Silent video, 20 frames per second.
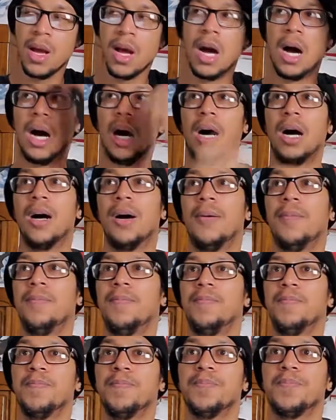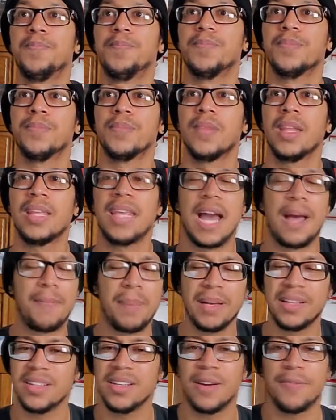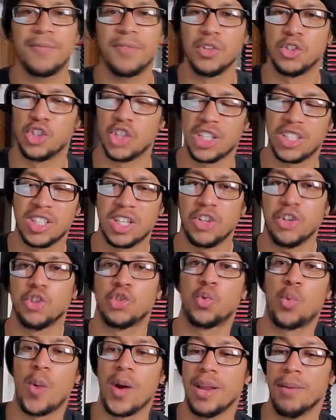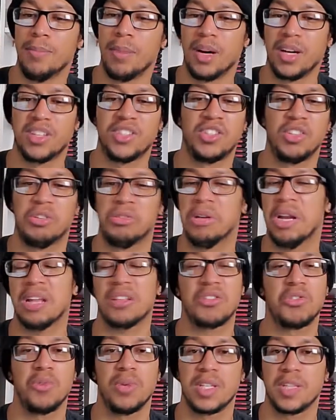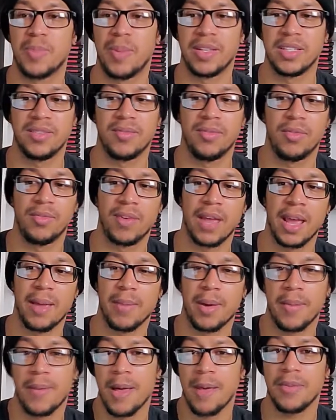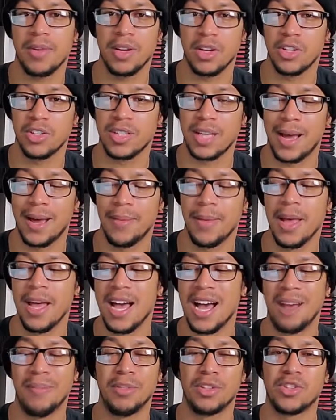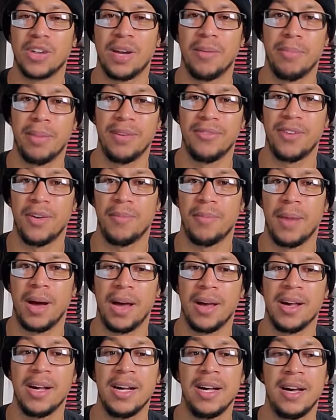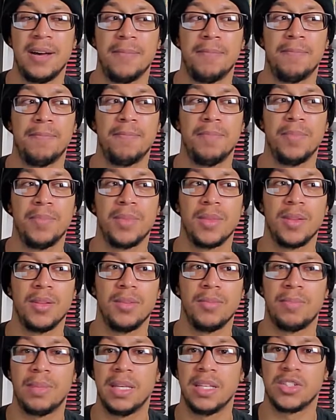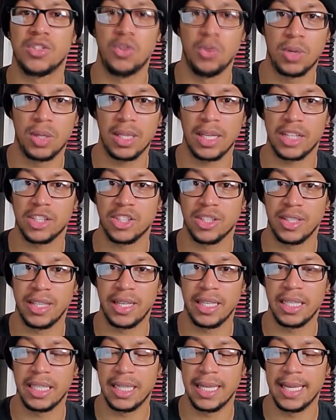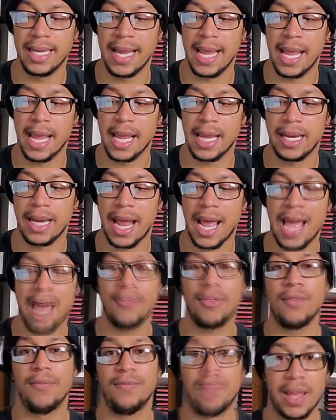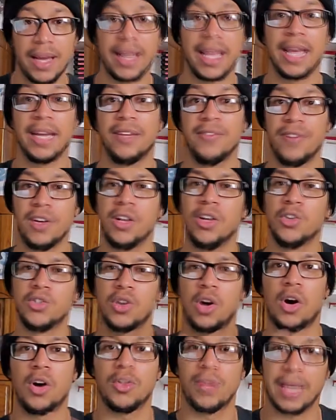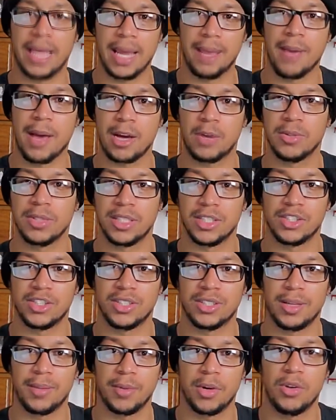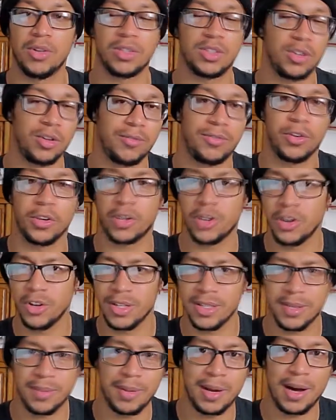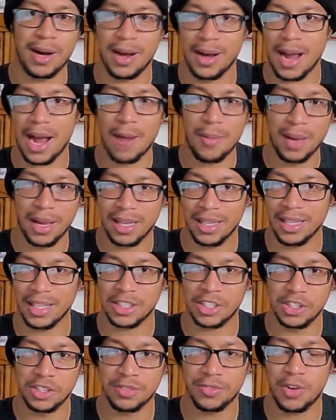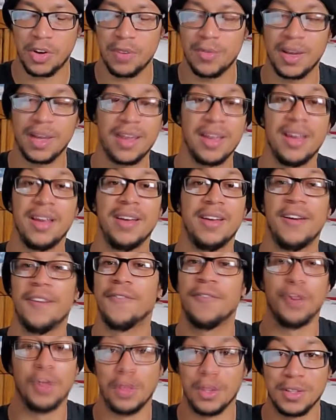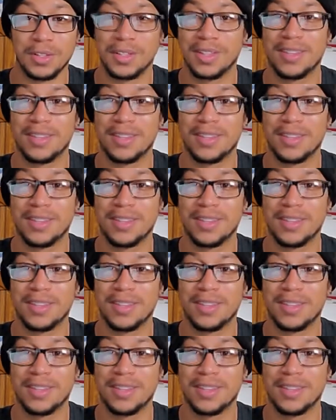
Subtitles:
I picked it up for just under $20, so not too expensive of a game, and I'm having a good time. I've been trying to beef up my PS2 collection lately, and I have a dedicated video to all the game acquisitions I'm going. So if you're curious about how my collection's evolving, for the